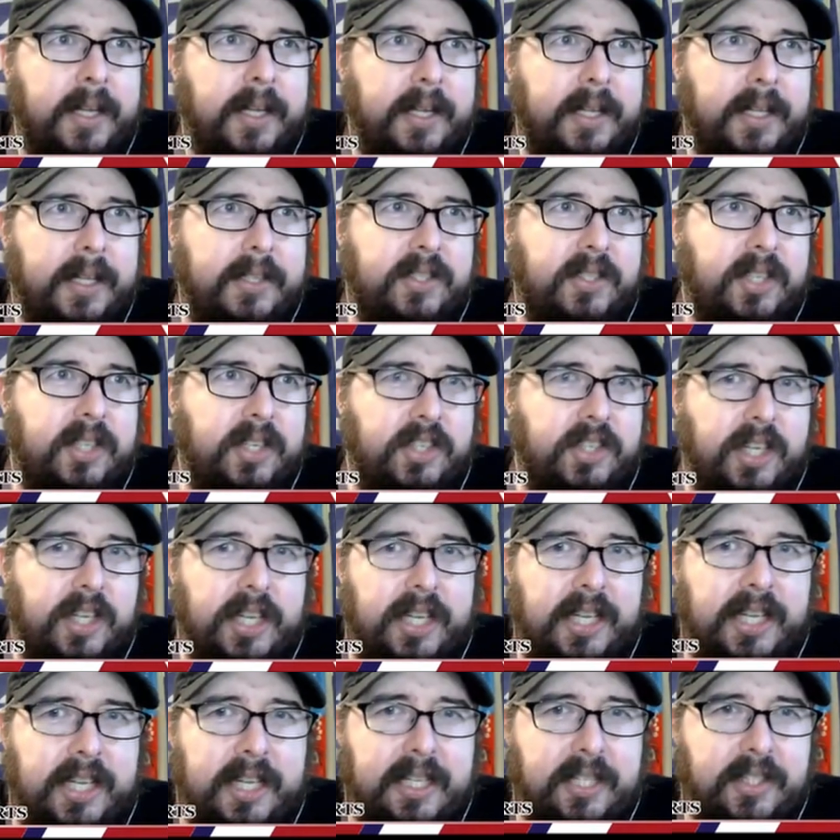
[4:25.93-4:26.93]
It's such an
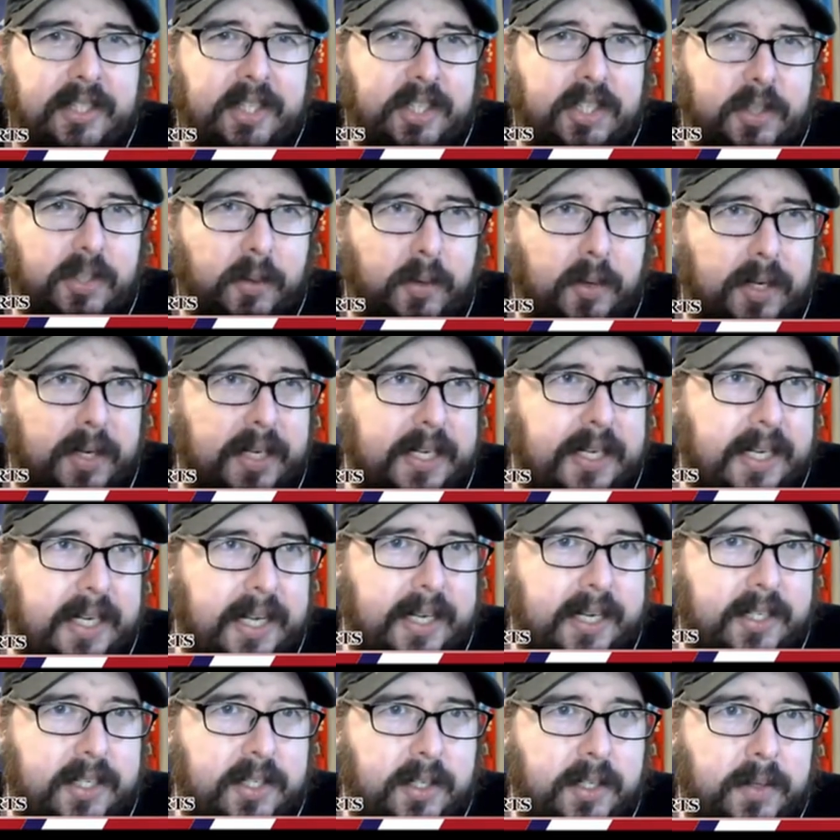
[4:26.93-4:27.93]
easy story to
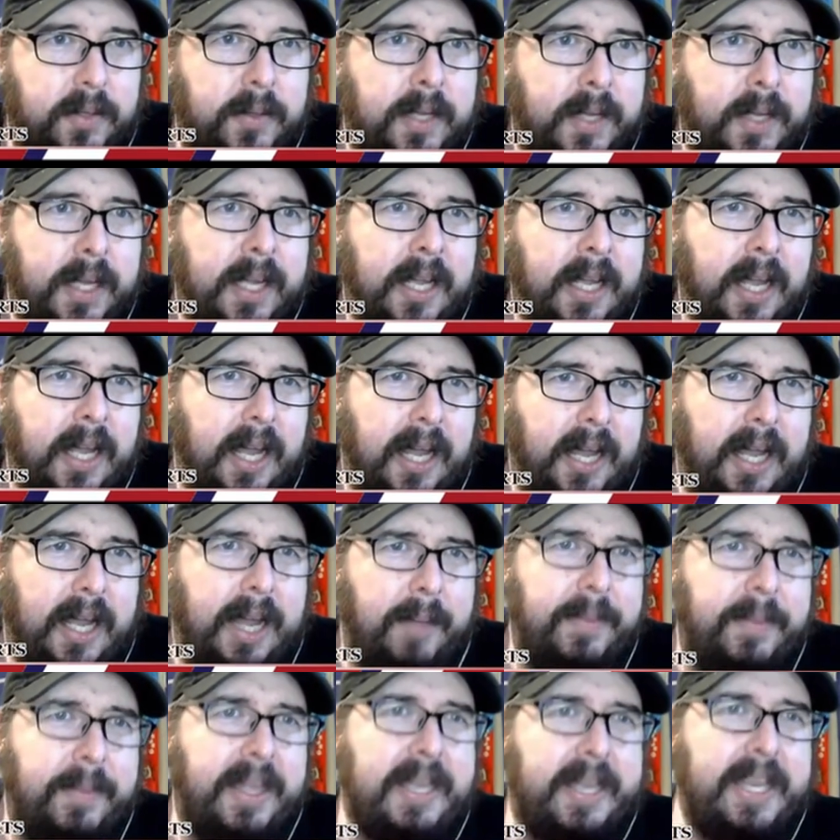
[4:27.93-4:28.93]
connect to.
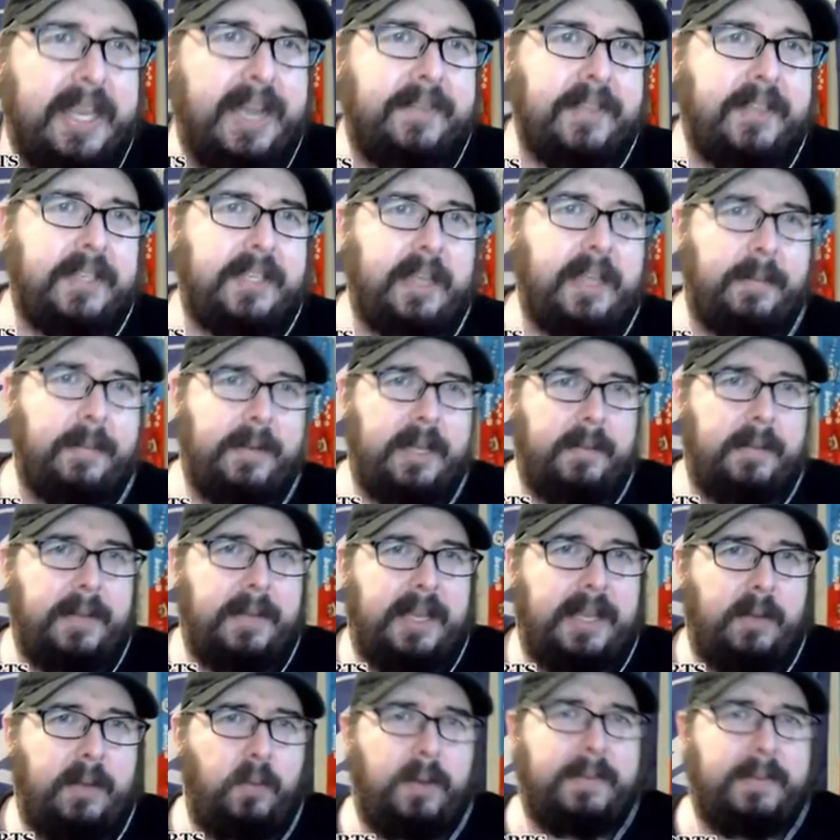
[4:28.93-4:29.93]
Um, then you have the
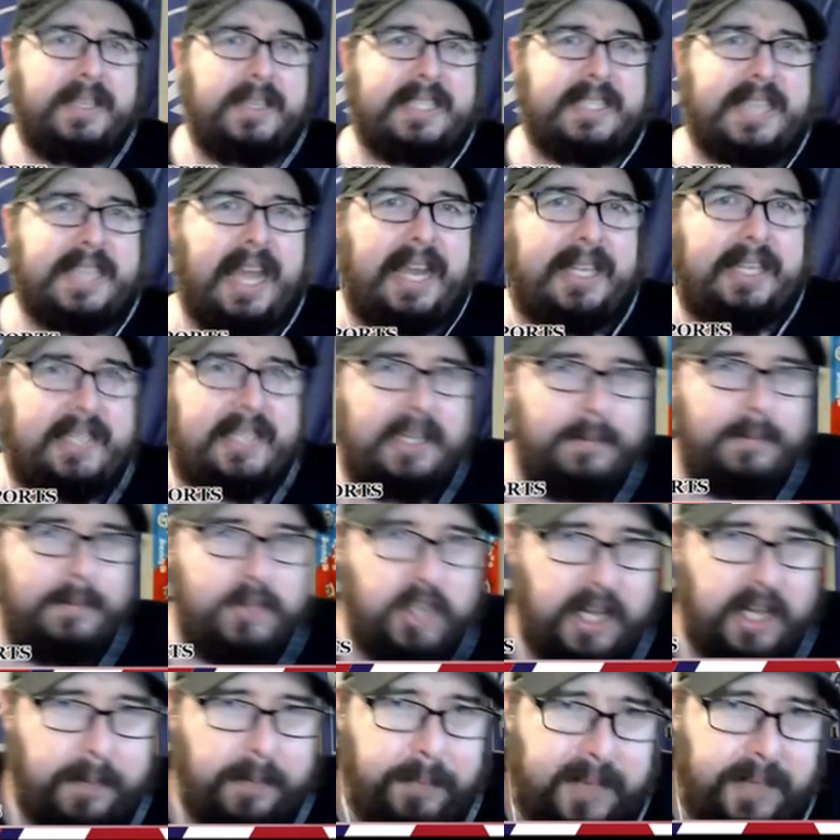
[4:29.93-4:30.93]
WWE Women's Tag Team
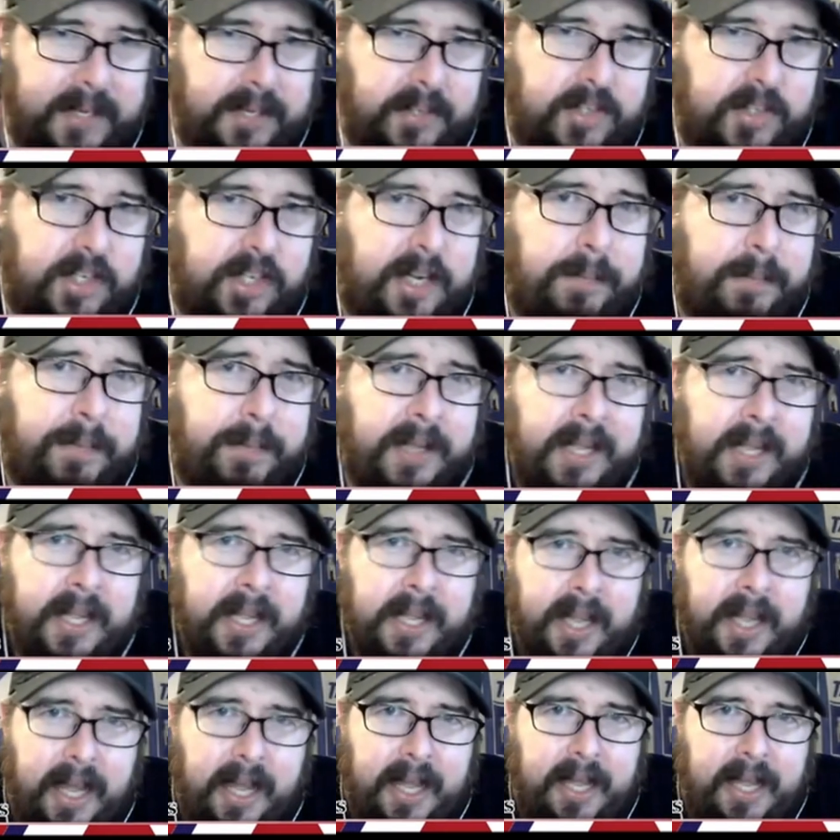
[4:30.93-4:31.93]
Championship.
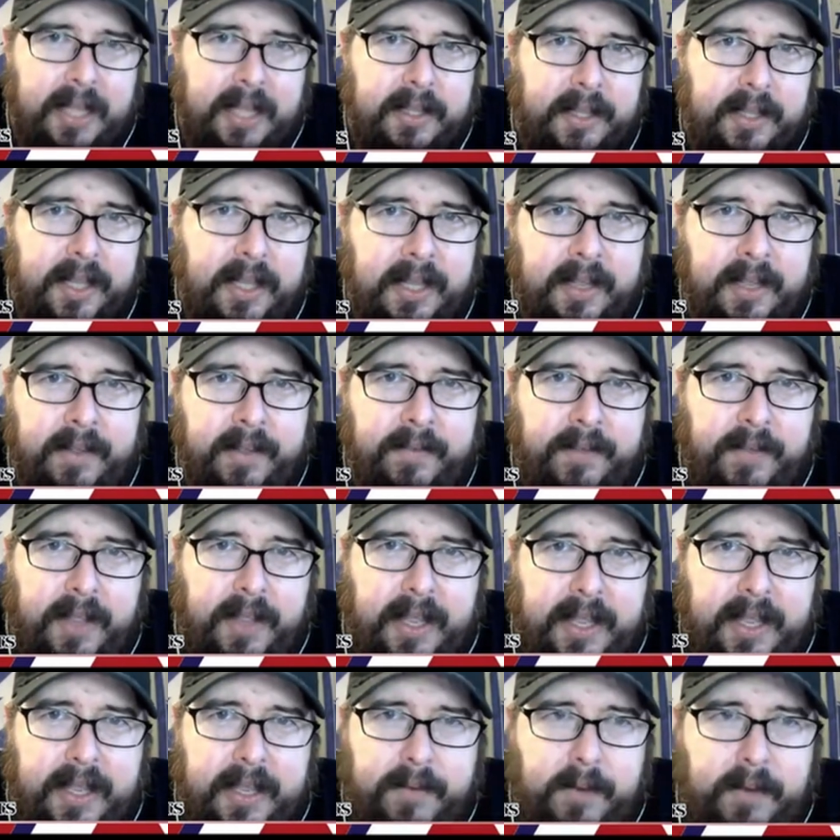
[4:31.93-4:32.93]
Uh, Liv
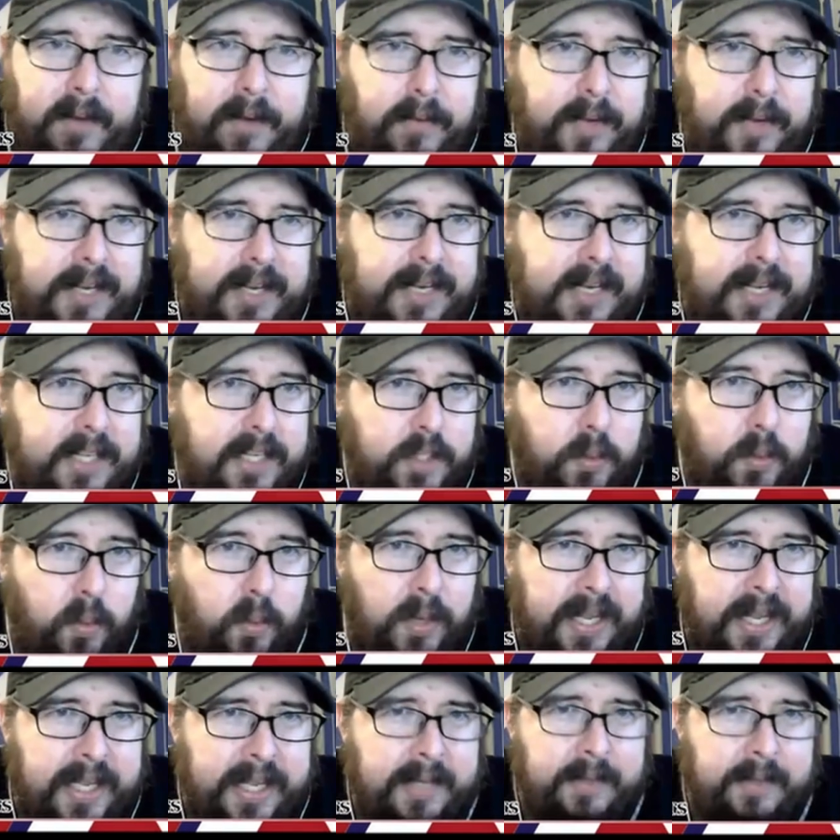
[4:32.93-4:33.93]
and Rodriguez
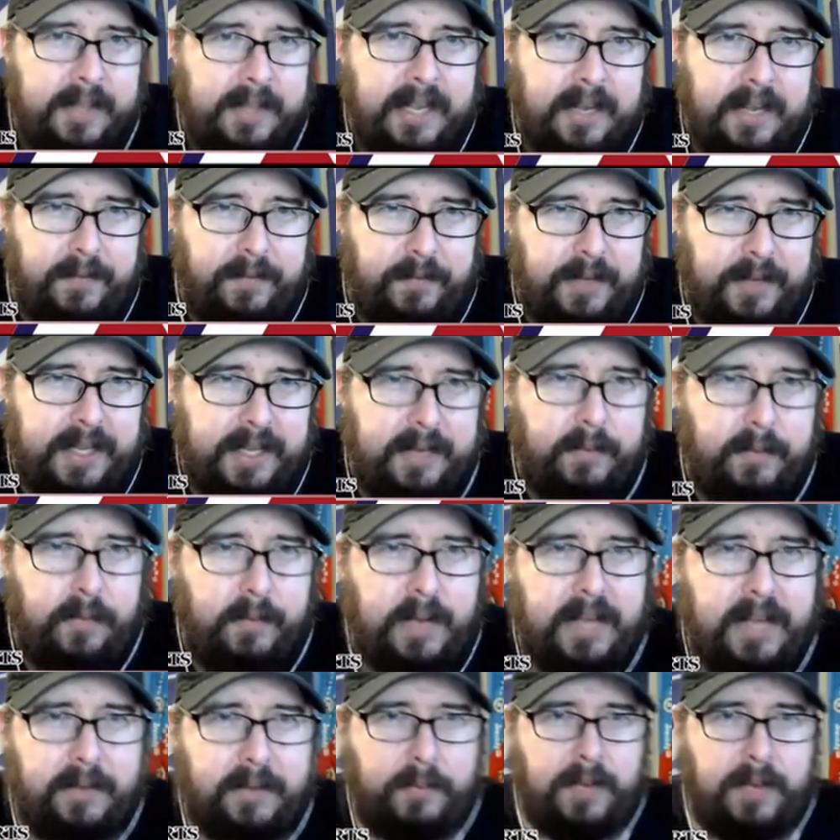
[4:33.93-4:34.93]
win. They defeat
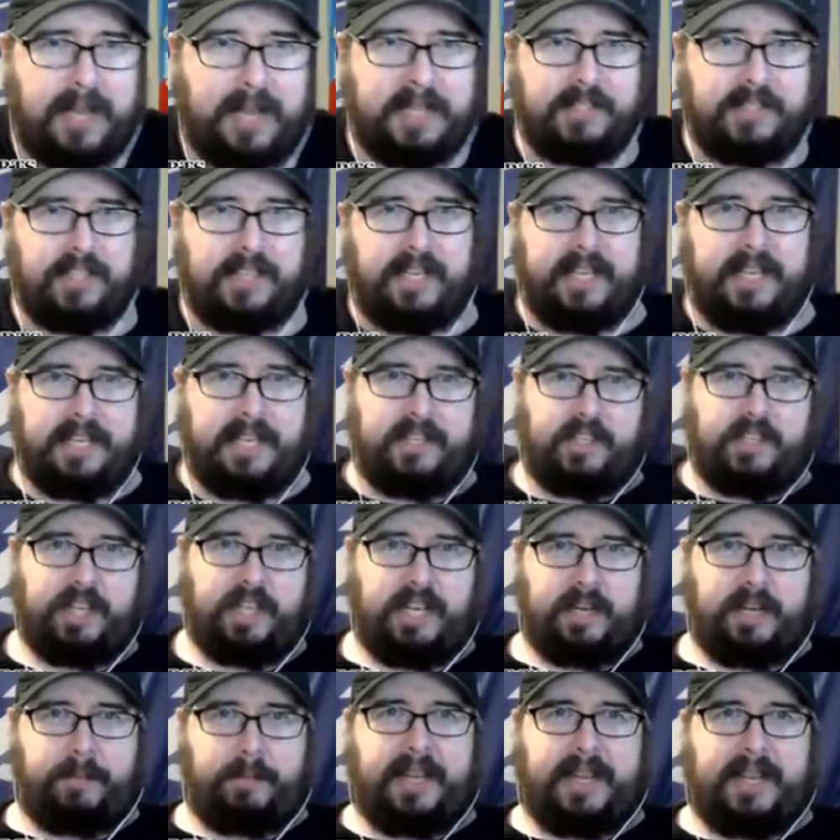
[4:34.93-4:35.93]
Ronda Rousey and
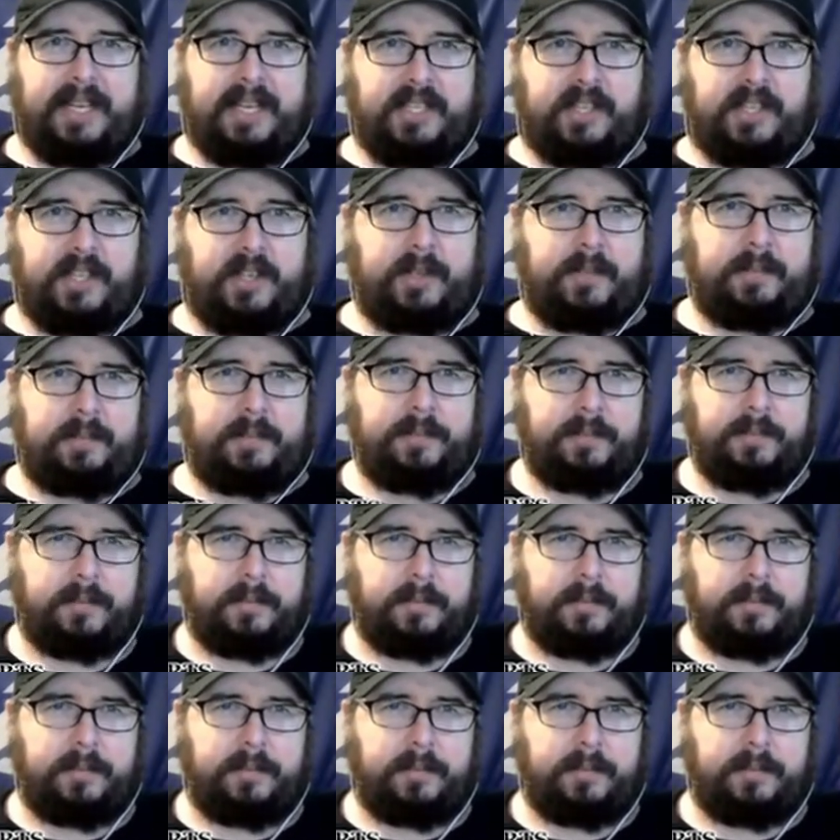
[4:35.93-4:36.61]
Shayna Baszler.